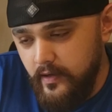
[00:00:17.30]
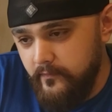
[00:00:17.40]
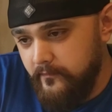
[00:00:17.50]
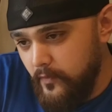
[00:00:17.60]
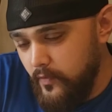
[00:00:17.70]

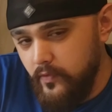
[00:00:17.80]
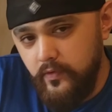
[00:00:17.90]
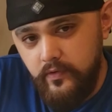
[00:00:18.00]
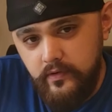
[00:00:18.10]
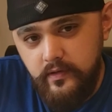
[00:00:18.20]

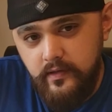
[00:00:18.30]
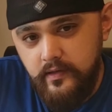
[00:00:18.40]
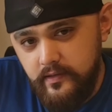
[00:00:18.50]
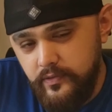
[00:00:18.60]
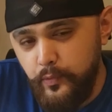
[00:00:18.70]

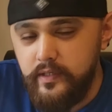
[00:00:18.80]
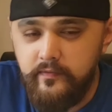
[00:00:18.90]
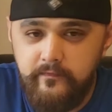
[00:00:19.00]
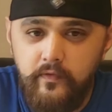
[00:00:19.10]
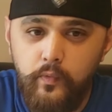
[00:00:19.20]
3
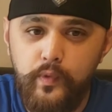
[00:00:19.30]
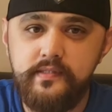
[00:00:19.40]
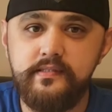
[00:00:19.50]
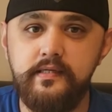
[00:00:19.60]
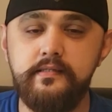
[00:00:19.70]
to 4
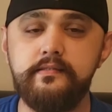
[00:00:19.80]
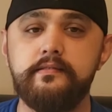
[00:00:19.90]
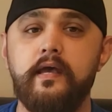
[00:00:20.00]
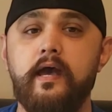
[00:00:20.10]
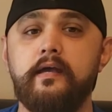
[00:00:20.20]
whiskeys
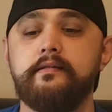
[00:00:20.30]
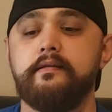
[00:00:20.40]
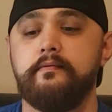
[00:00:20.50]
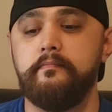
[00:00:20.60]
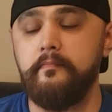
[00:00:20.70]

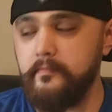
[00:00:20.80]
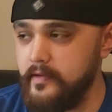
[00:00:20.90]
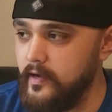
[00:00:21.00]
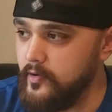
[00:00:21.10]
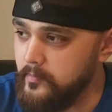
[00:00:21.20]
that
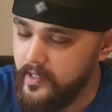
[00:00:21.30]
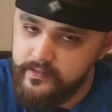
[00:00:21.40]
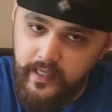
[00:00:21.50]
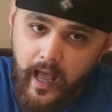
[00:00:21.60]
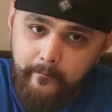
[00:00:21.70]
are my
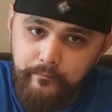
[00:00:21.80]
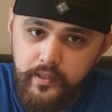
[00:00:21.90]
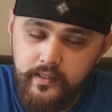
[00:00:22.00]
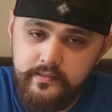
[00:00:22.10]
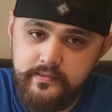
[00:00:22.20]
top
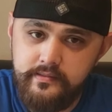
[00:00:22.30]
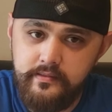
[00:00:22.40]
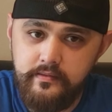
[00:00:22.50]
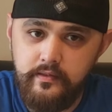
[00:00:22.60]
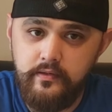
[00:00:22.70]
picks.
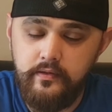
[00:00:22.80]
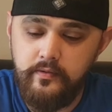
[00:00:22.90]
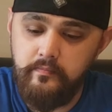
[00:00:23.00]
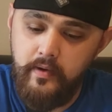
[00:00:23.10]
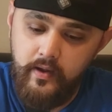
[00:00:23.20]

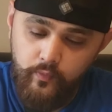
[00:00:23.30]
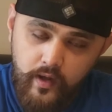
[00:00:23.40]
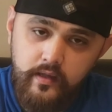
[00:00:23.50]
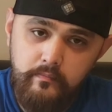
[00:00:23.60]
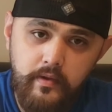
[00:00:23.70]
They're my
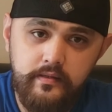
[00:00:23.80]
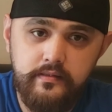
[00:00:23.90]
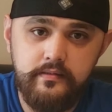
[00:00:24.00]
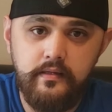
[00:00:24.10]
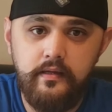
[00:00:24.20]

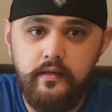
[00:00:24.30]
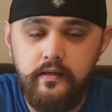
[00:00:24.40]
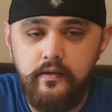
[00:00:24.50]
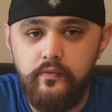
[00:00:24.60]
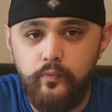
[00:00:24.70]
recommended
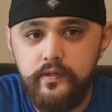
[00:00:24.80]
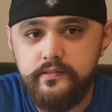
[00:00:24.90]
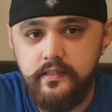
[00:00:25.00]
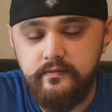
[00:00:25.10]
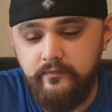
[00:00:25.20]

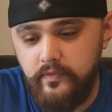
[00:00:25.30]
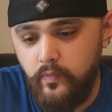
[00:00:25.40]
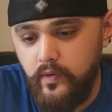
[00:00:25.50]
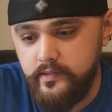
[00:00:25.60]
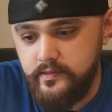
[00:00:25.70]
whiskeys for the
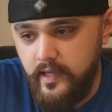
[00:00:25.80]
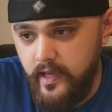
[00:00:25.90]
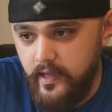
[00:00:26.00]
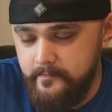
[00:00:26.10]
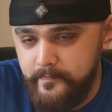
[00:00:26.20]
ones
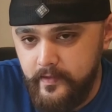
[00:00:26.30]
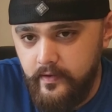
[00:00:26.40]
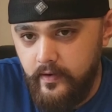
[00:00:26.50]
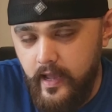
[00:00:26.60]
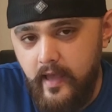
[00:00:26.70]
that
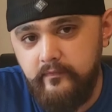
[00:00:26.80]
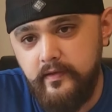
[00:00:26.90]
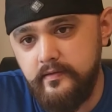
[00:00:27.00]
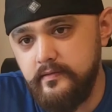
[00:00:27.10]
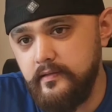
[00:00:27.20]
are
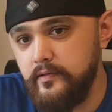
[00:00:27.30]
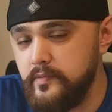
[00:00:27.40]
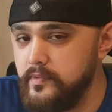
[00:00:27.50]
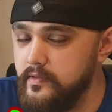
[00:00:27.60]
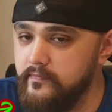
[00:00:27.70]
having a
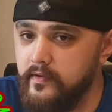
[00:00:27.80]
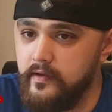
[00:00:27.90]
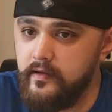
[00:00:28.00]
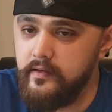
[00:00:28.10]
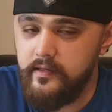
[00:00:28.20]
little bit of
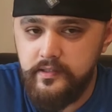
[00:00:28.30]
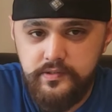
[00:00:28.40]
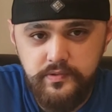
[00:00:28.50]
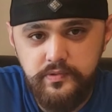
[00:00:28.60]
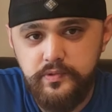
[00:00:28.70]
a
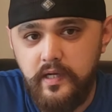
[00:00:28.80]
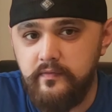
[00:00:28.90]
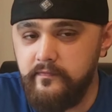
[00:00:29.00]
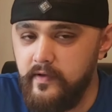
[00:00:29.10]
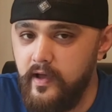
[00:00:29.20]
issue trying
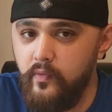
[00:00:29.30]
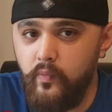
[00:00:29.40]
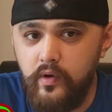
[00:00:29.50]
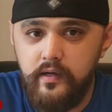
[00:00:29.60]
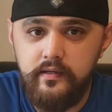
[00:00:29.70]
to
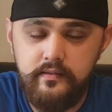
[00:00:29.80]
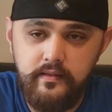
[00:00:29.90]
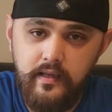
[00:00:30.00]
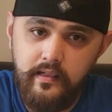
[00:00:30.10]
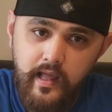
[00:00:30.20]
find what
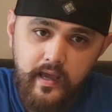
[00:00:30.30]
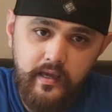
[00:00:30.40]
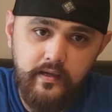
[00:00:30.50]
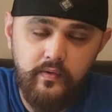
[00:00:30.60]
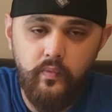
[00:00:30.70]
they
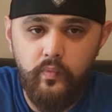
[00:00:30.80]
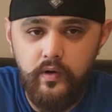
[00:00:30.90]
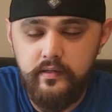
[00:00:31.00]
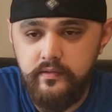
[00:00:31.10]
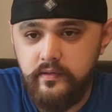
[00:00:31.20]
like,
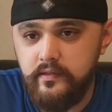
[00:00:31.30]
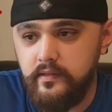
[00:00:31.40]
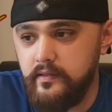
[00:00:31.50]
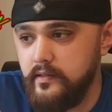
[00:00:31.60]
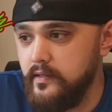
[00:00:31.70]
what they're
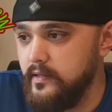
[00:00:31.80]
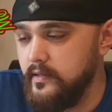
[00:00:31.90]
gonna,